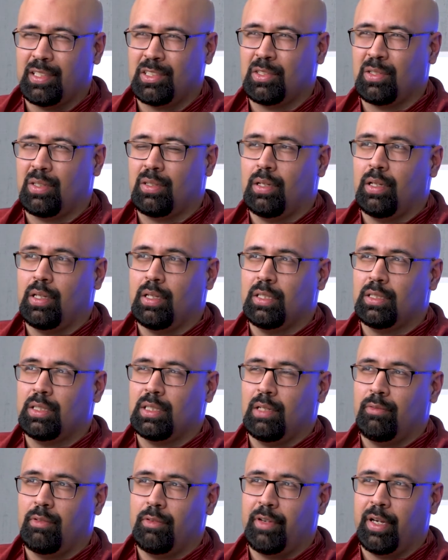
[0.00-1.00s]
it's in the
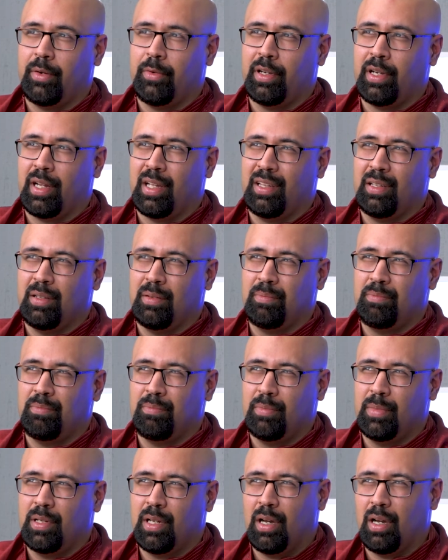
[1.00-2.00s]
silver variant and the
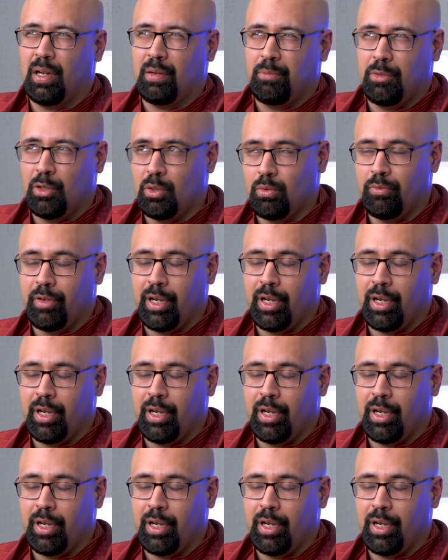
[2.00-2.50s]
blue. dark blue